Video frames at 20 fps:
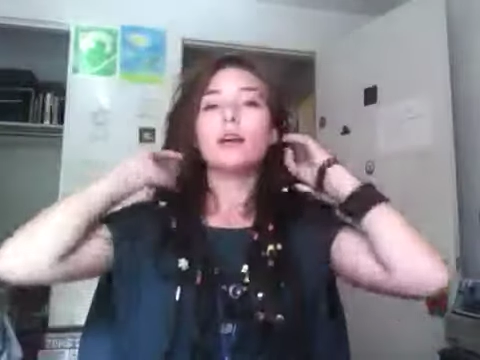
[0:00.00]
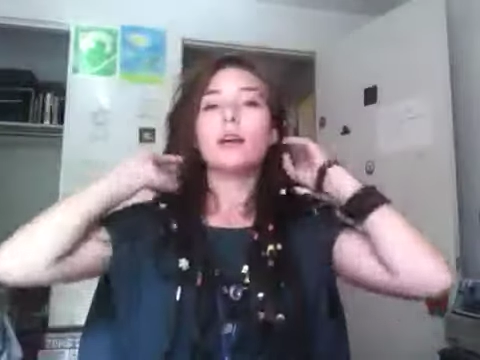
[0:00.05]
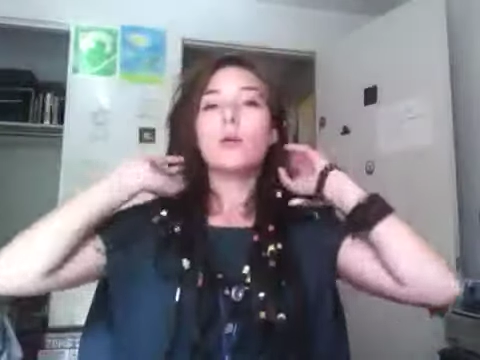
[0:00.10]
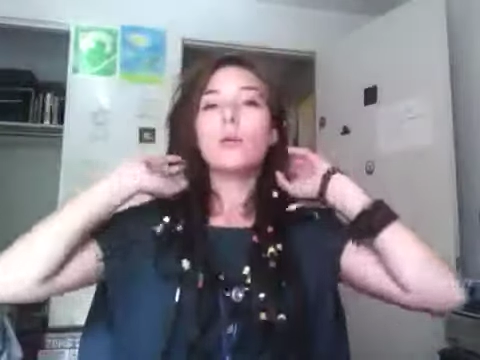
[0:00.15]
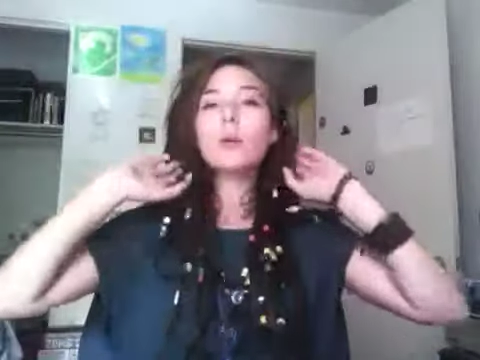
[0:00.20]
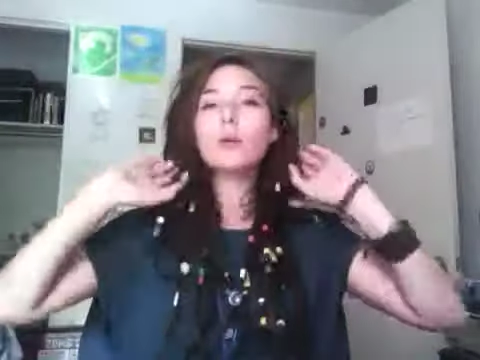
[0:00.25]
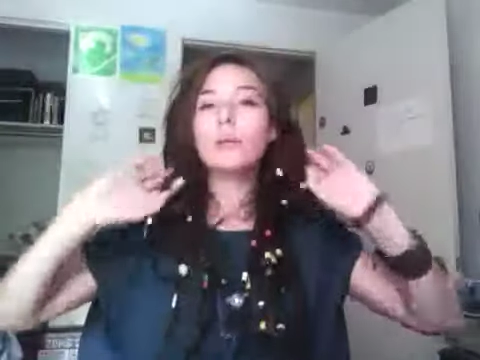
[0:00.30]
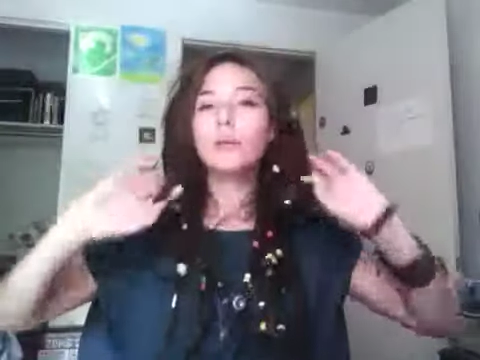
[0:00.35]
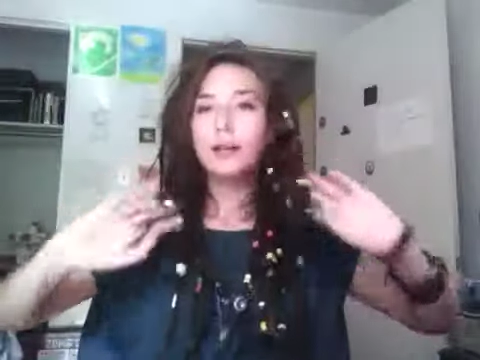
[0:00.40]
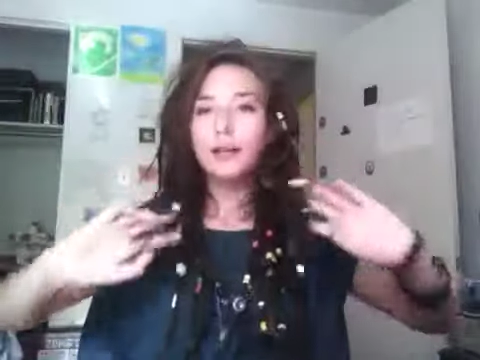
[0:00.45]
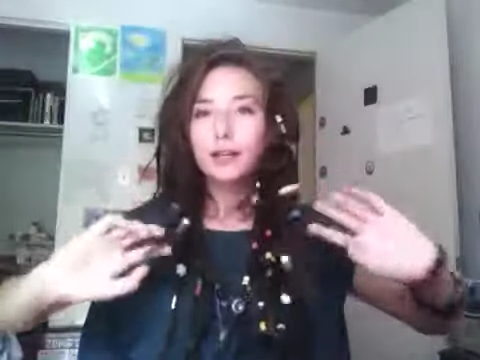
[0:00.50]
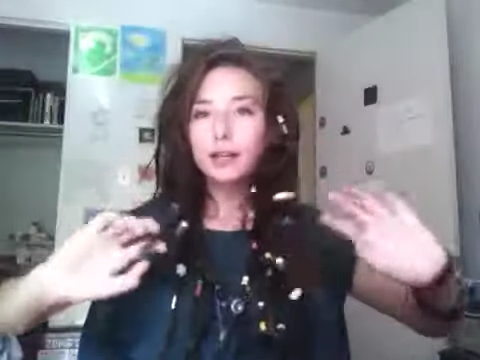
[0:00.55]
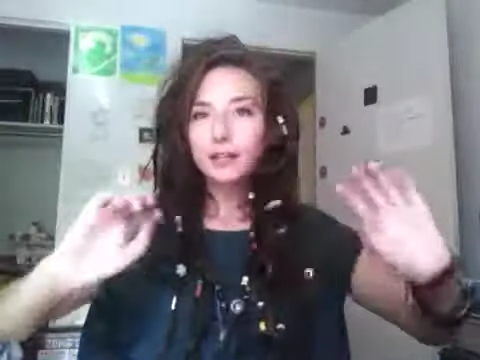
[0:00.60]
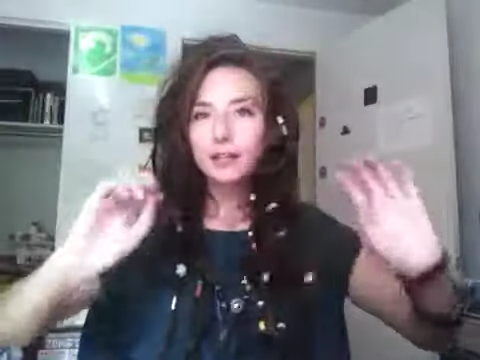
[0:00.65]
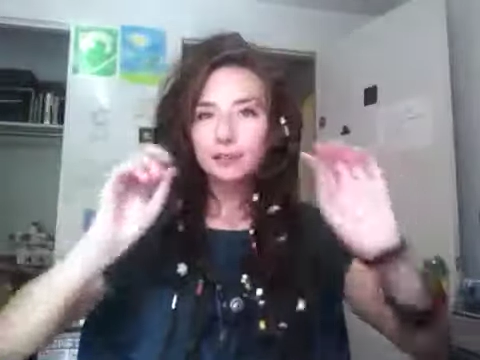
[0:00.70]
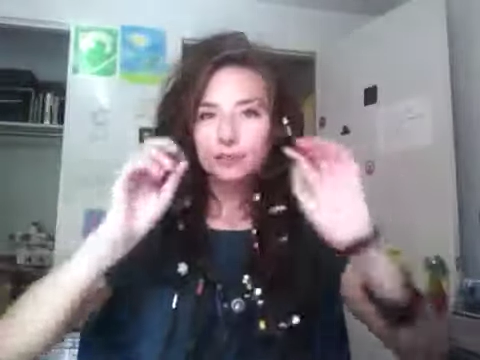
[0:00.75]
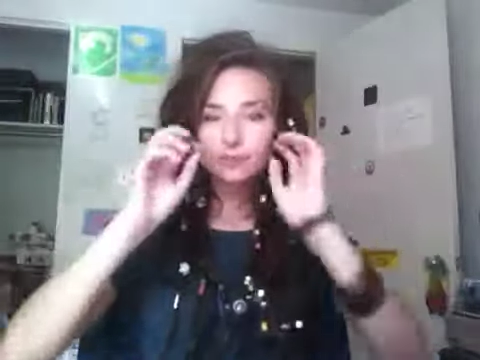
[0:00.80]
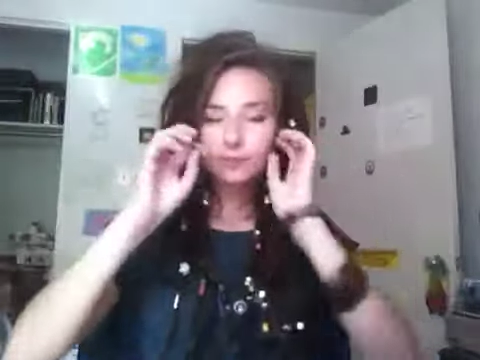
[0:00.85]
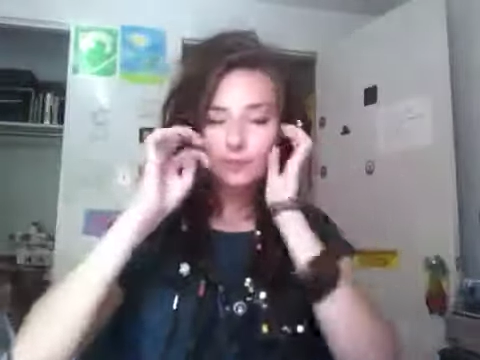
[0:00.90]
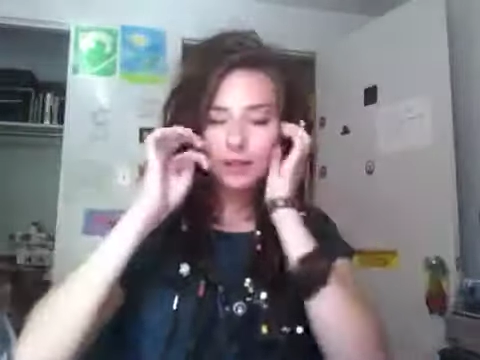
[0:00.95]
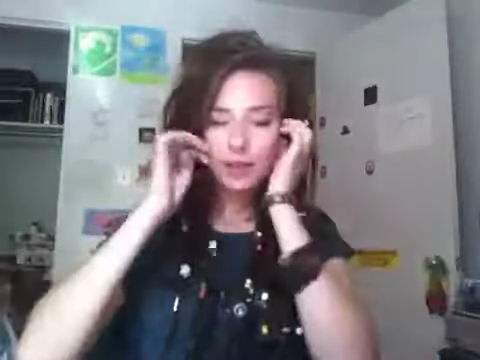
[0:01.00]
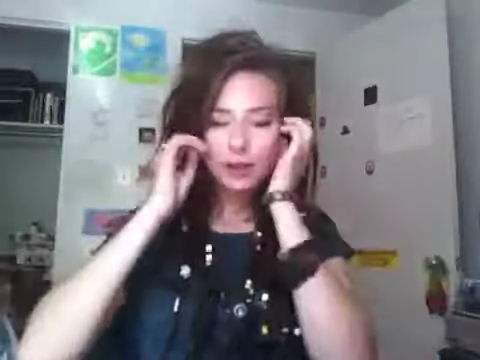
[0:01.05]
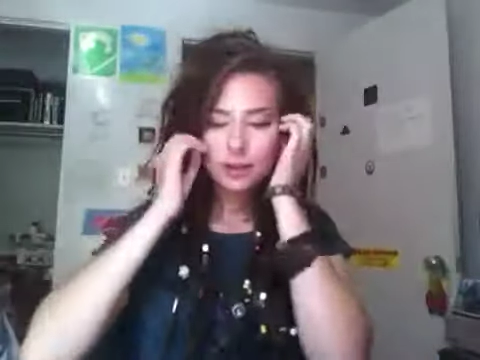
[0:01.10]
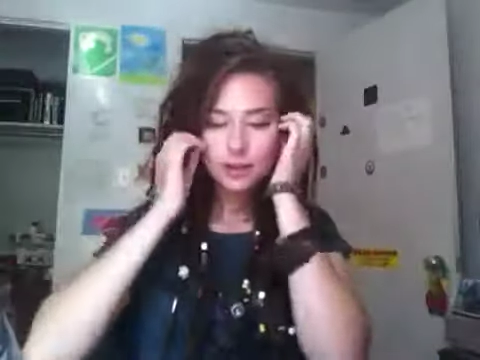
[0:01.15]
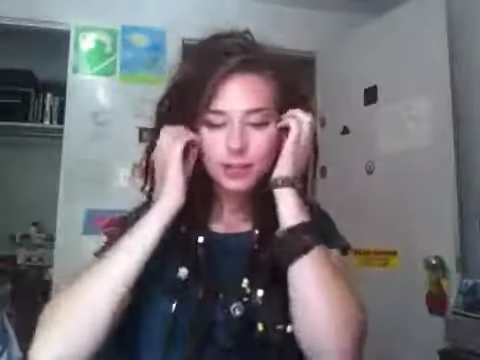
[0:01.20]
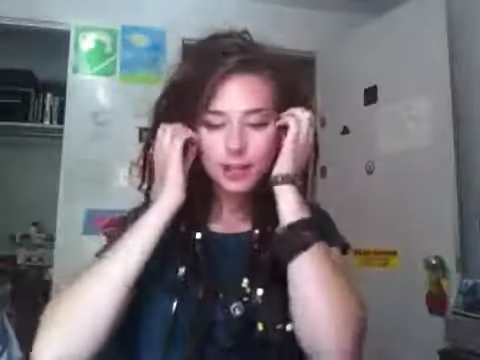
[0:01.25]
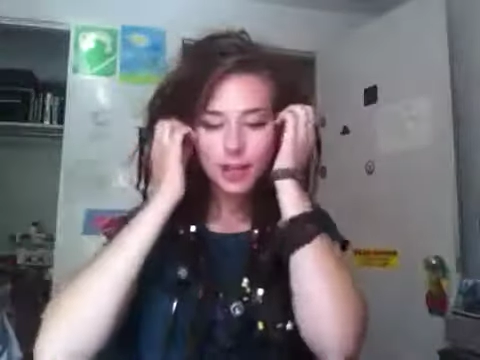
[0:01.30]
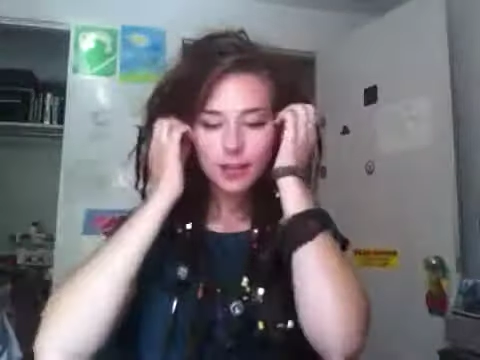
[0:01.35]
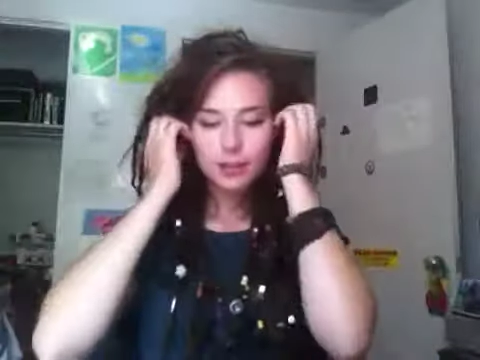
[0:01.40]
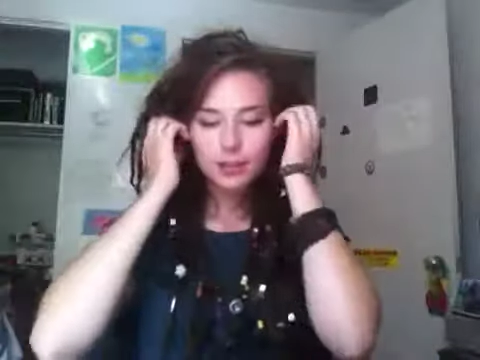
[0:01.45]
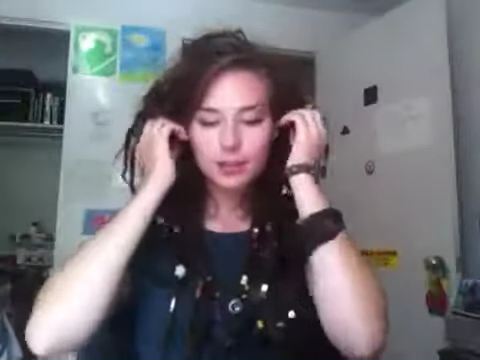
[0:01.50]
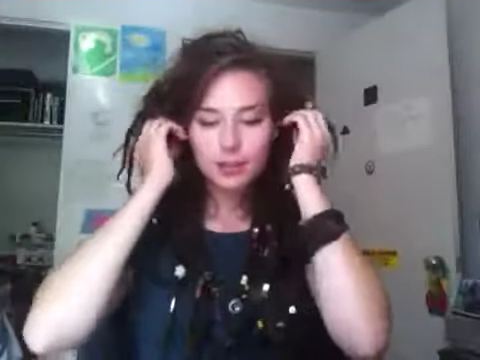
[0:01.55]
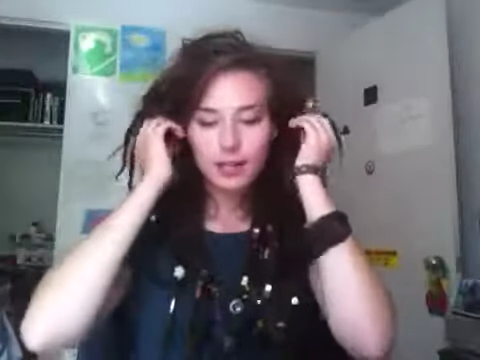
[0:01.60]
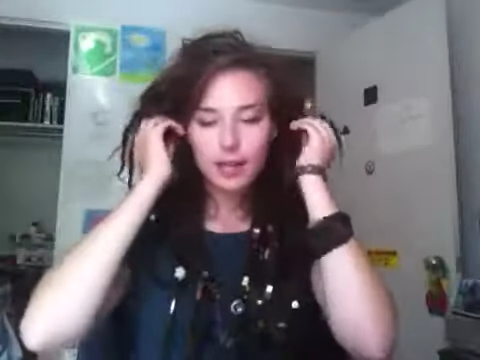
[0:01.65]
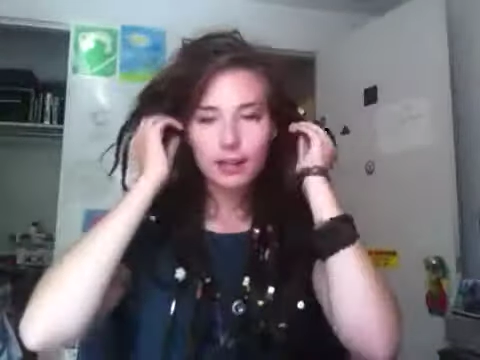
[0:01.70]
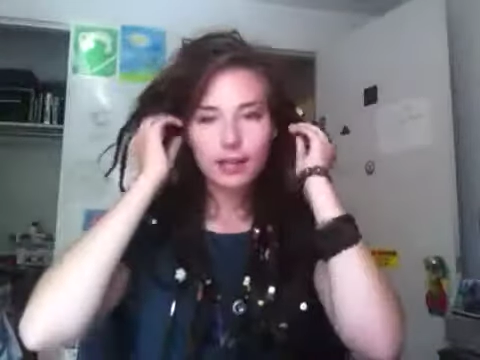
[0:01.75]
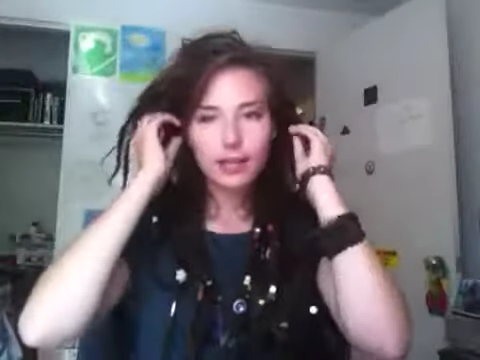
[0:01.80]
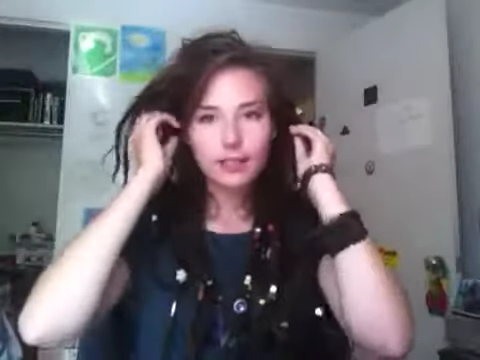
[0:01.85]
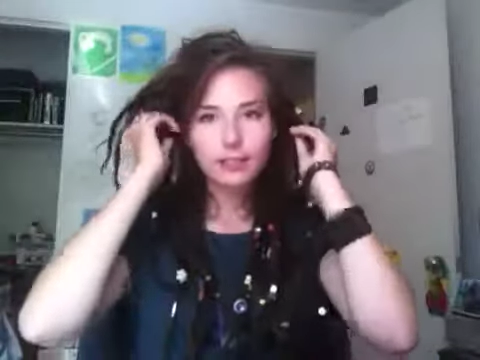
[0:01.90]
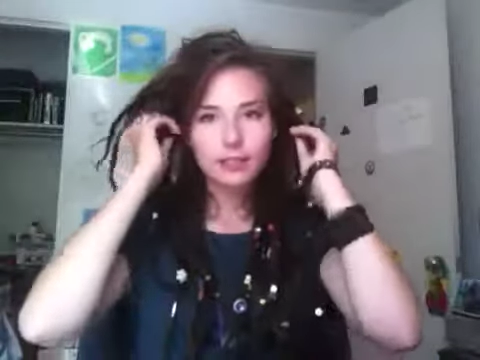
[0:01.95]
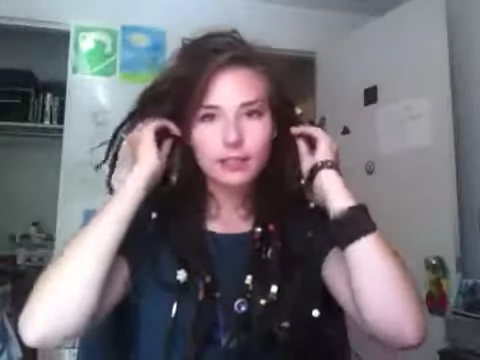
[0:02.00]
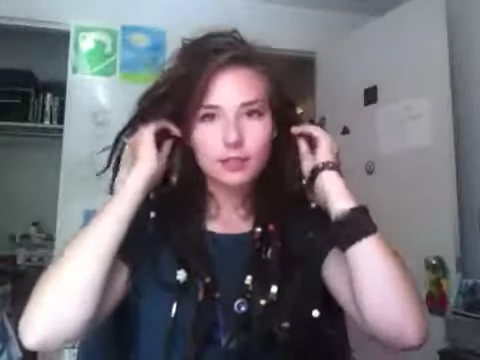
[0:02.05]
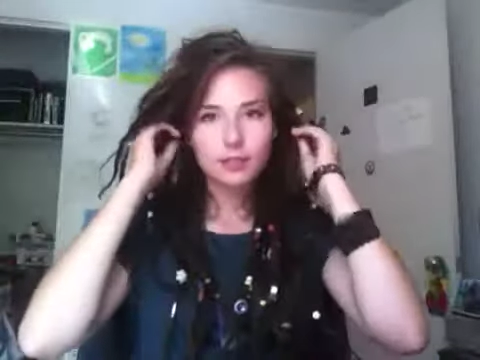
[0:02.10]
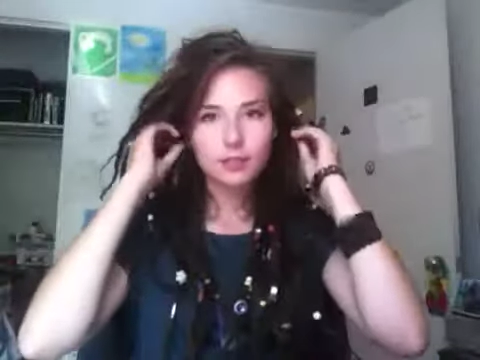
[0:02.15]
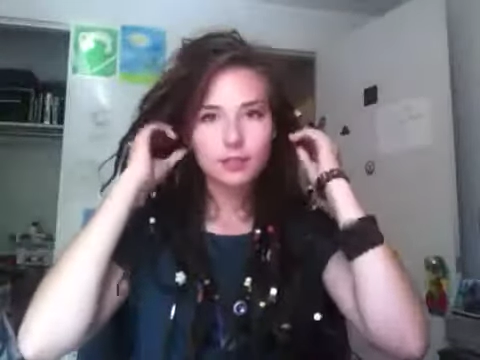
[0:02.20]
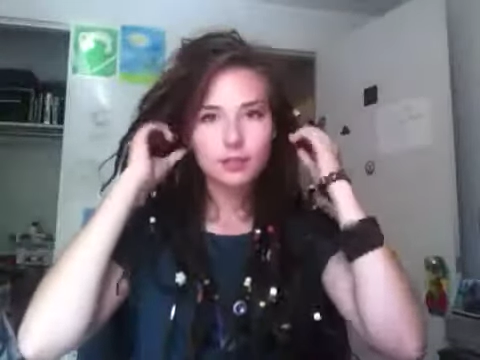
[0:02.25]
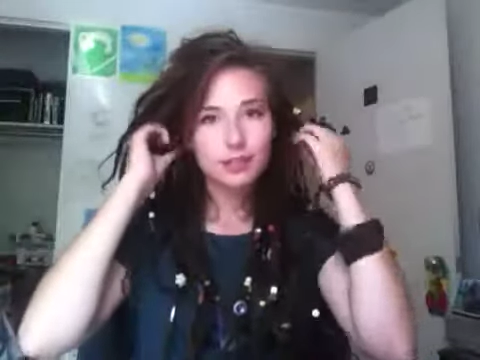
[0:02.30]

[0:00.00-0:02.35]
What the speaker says: One of my hairstyles that I like to do,